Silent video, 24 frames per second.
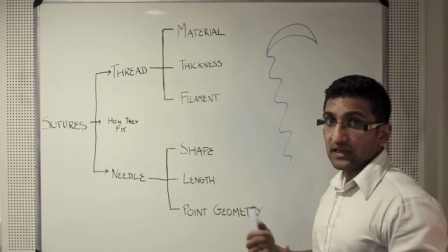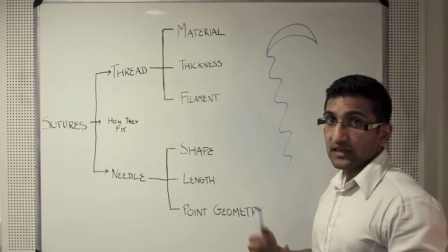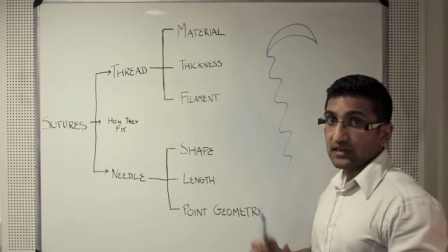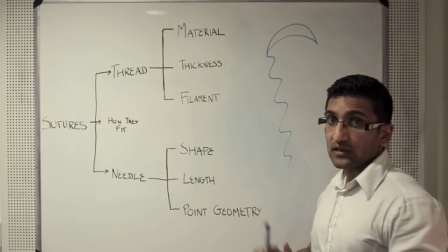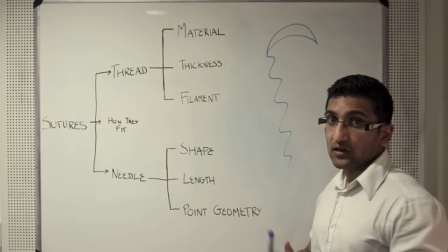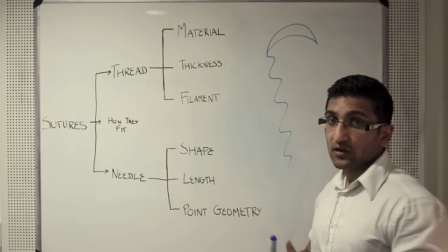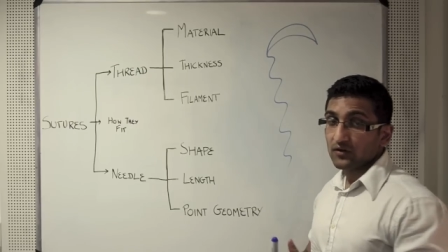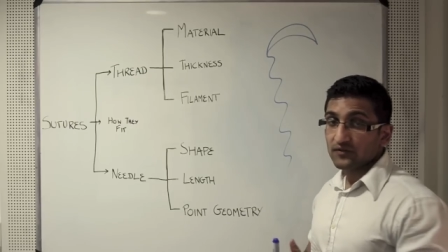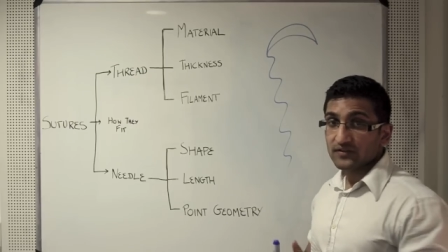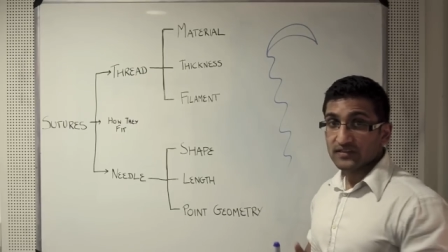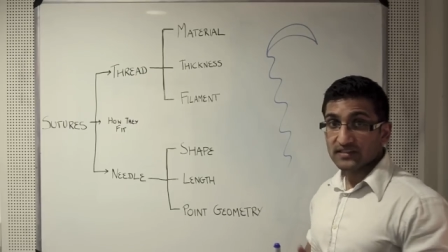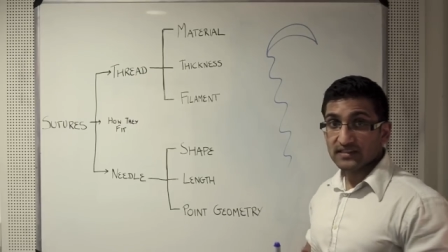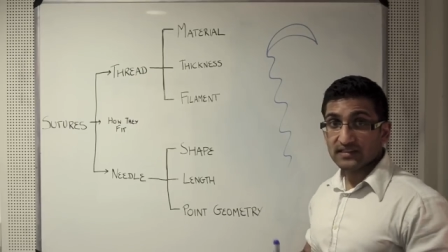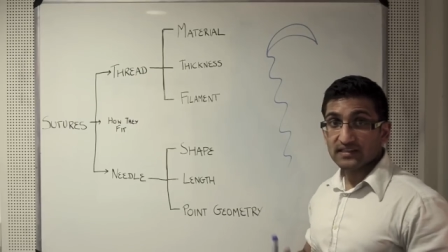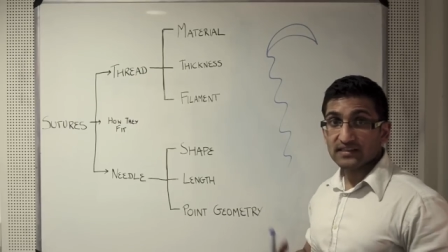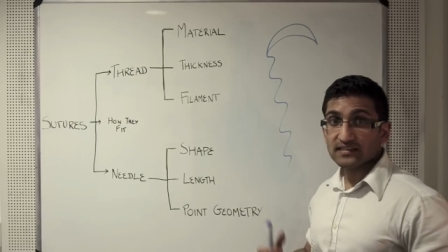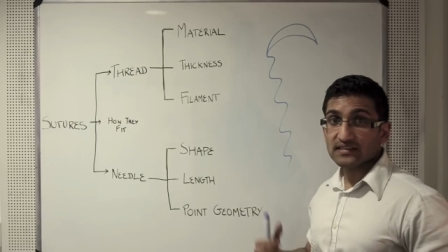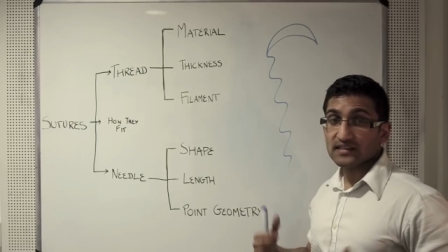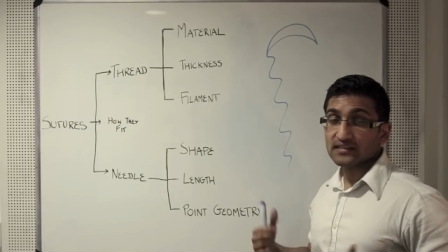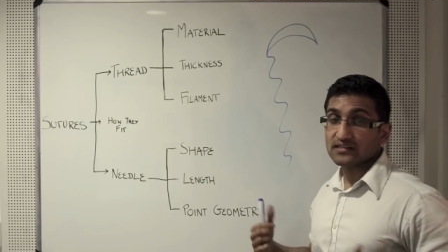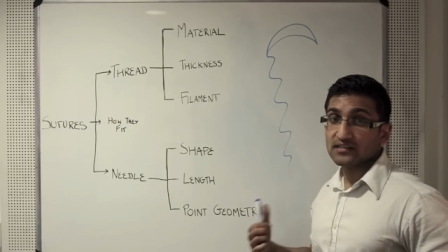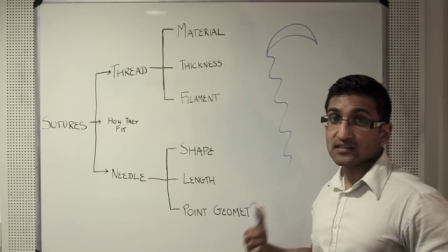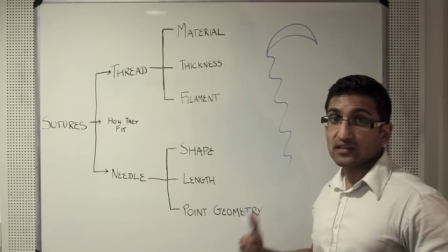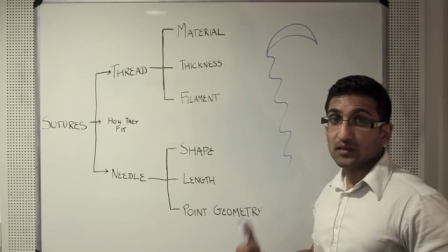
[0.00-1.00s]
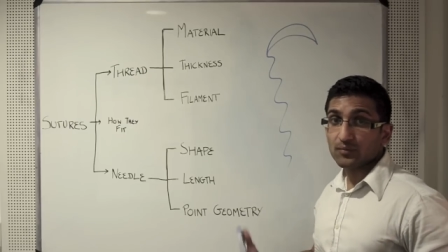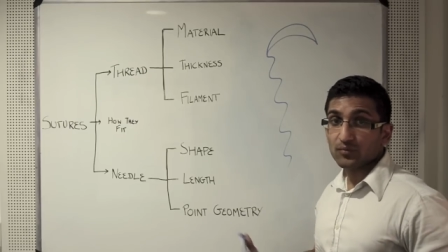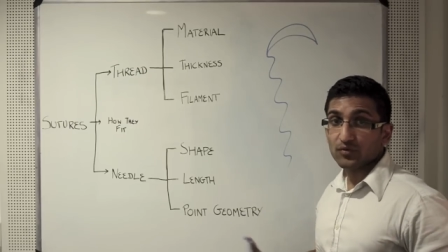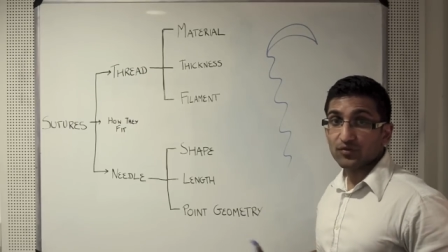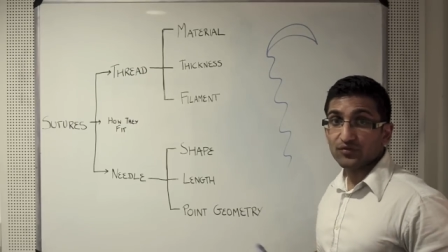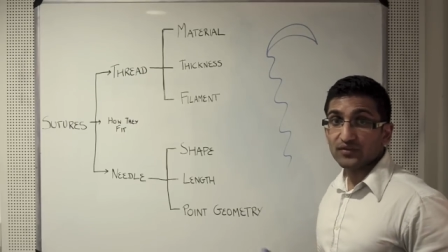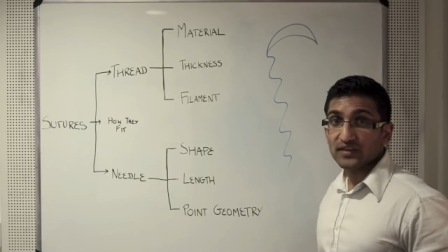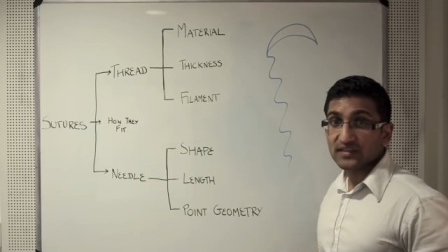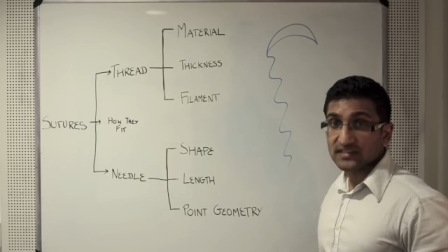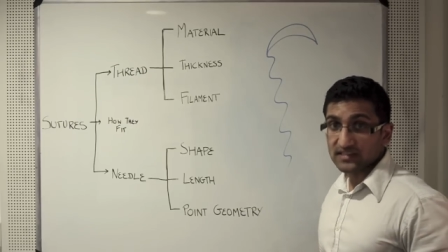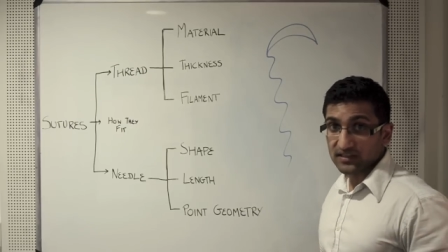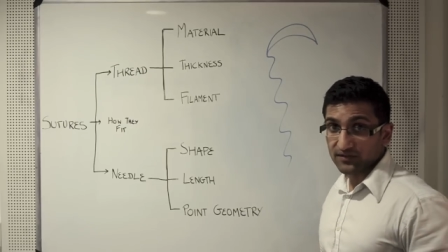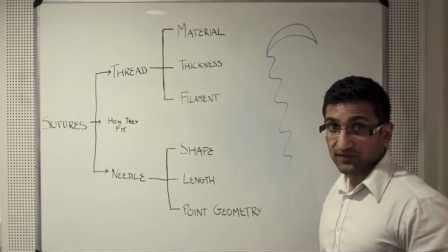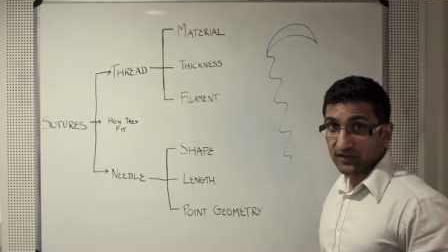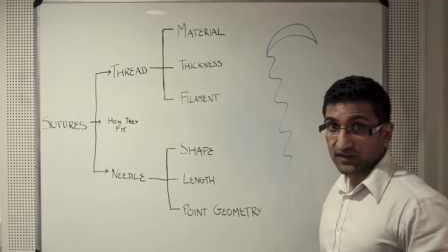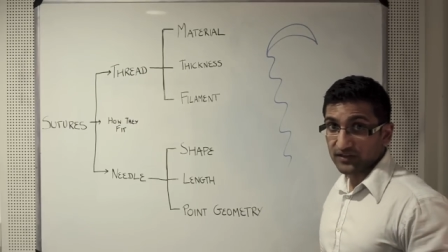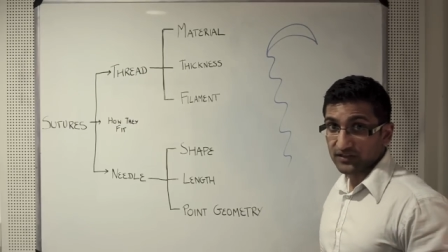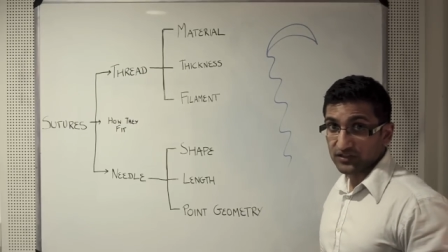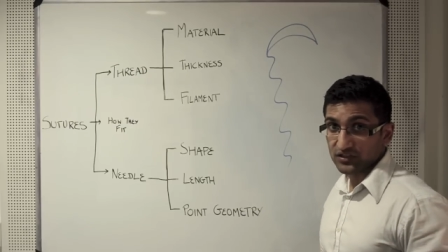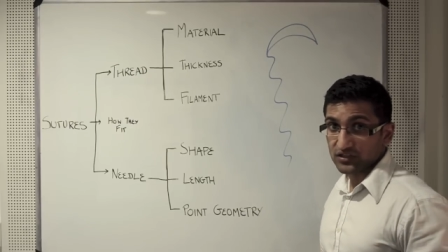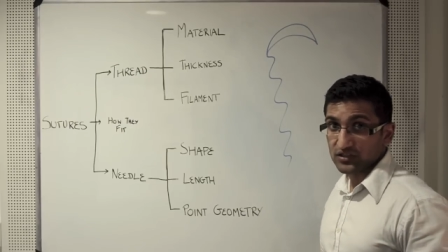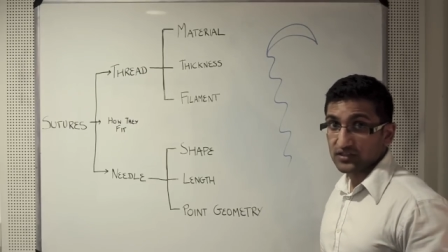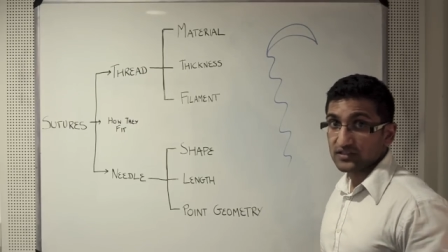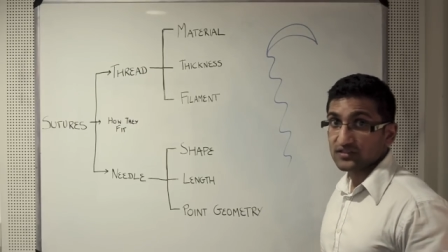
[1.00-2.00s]
Now, obviously, this has a number of
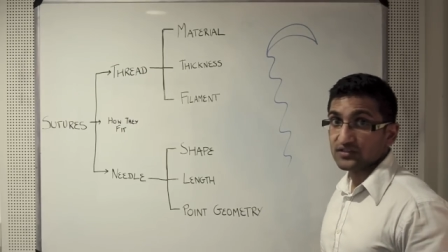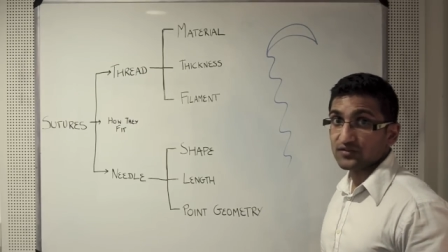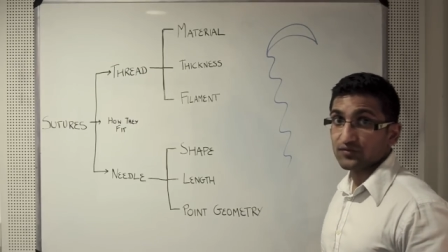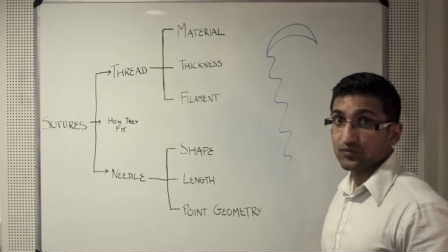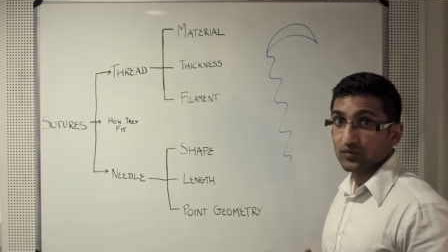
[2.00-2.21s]
disadvantages.